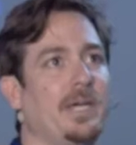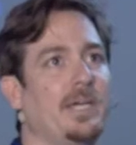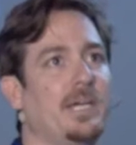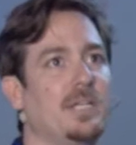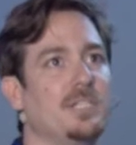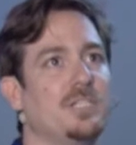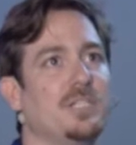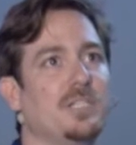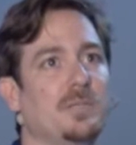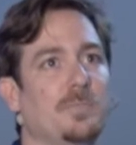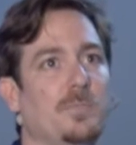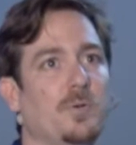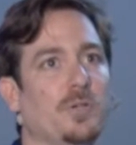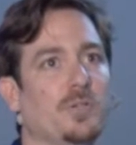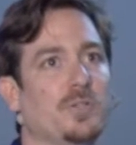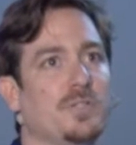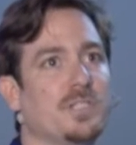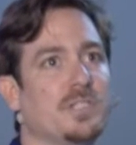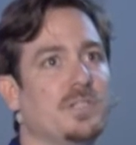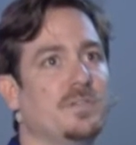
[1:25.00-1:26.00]
package and deploy
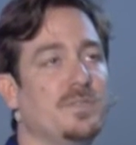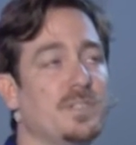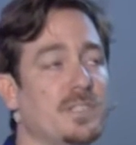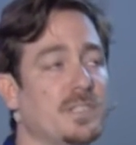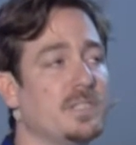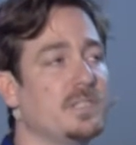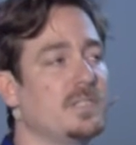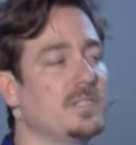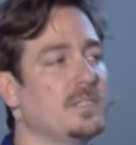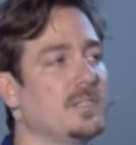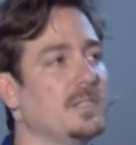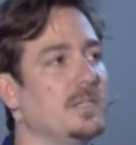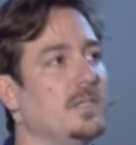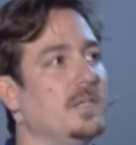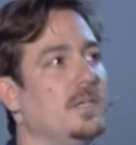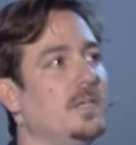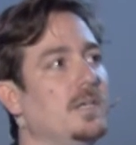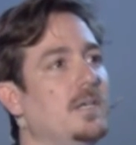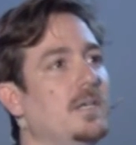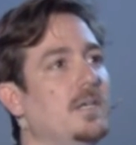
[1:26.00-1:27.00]
your services.
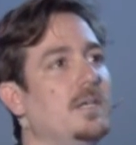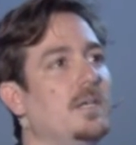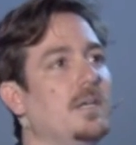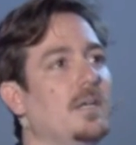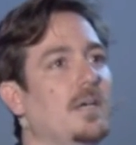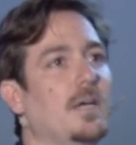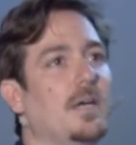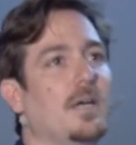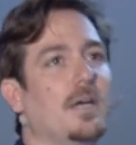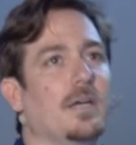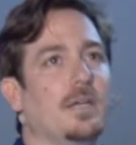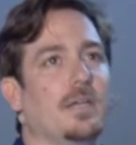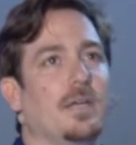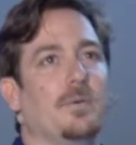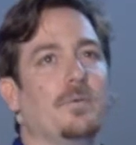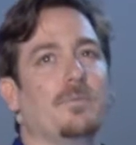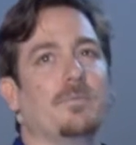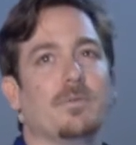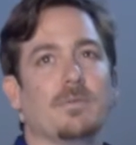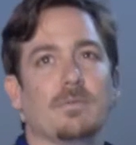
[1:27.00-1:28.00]

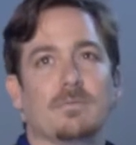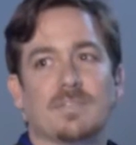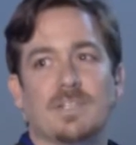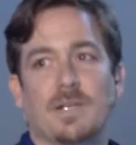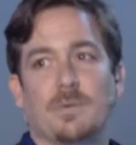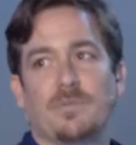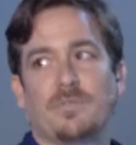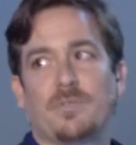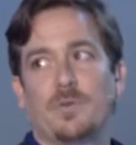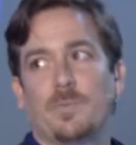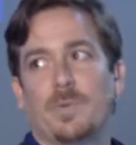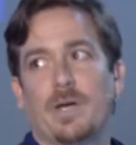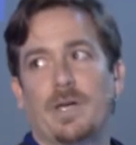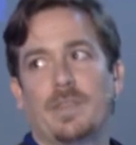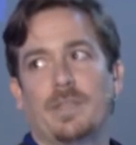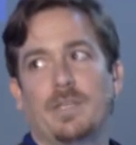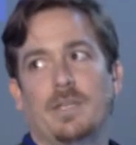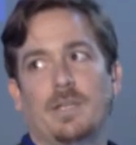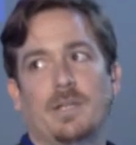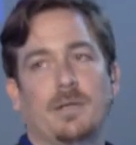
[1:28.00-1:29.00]
Yeah, some of you
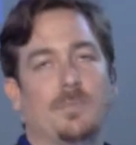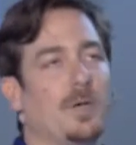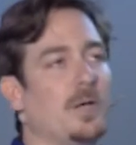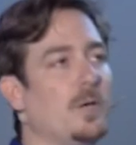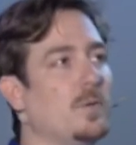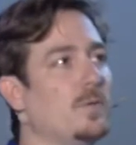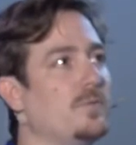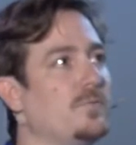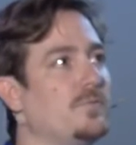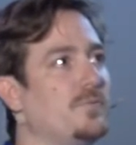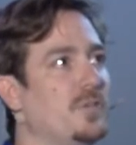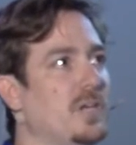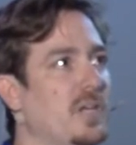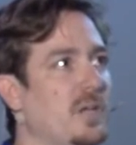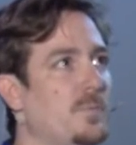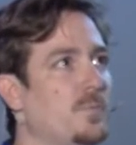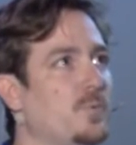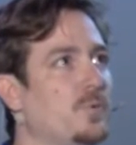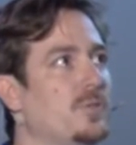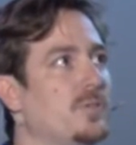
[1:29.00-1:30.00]
might think about
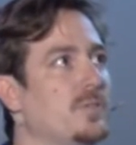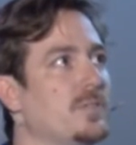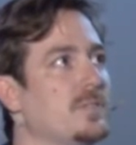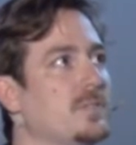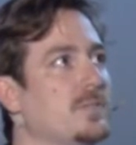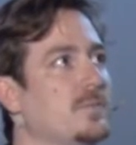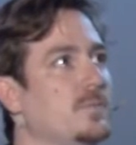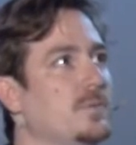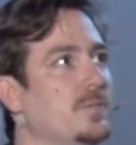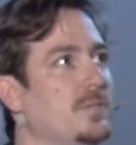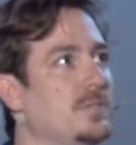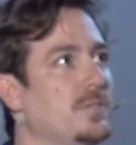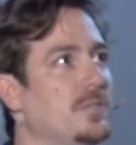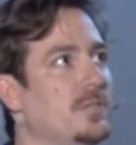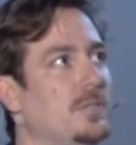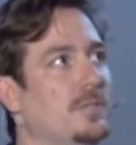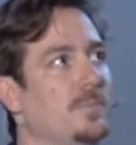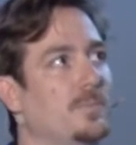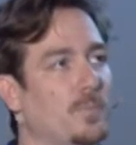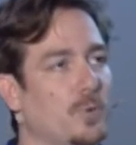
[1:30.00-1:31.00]
frameworks, which
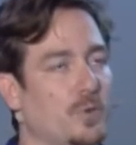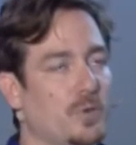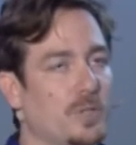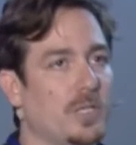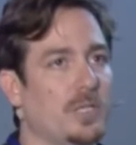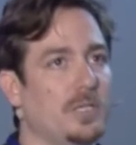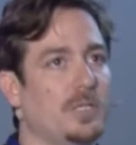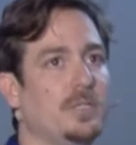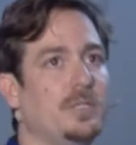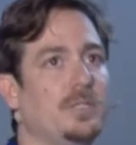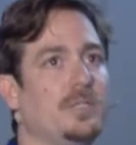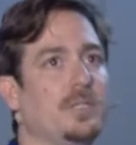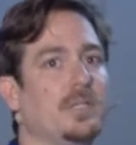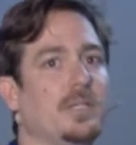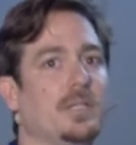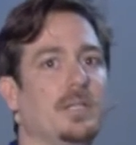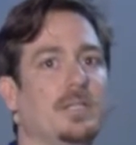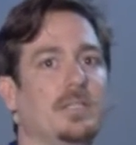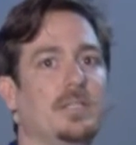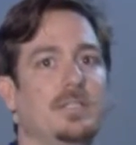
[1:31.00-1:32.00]
are more clear,
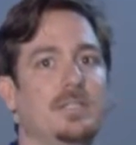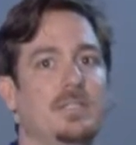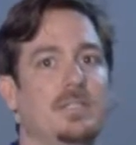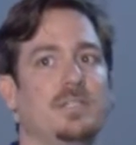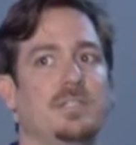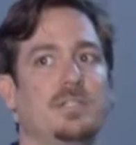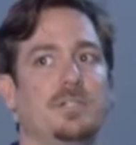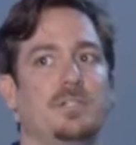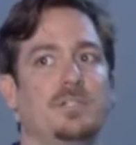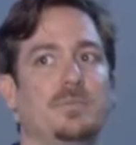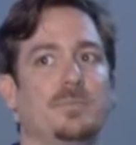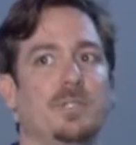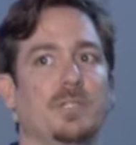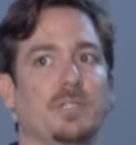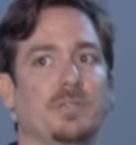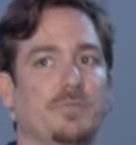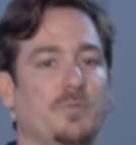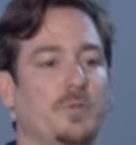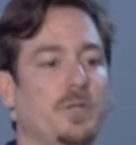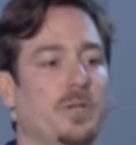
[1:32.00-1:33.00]
and it's easier to
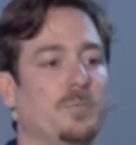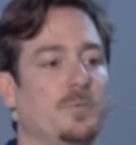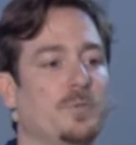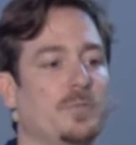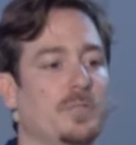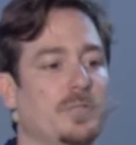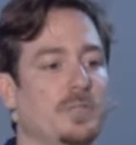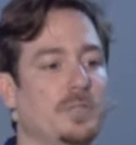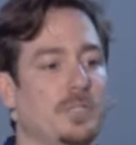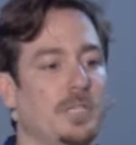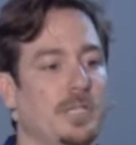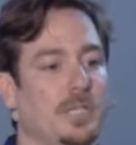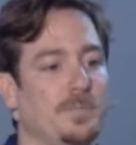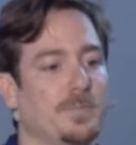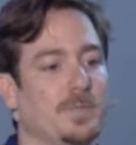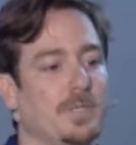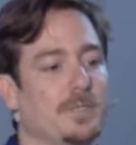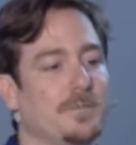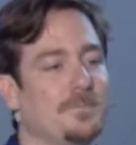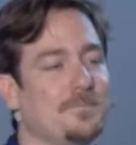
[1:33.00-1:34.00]
build a framework today,
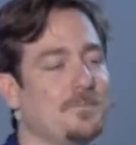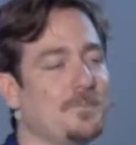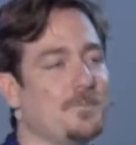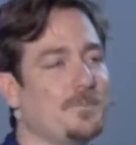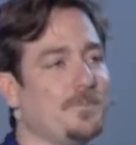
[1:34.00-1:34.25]
but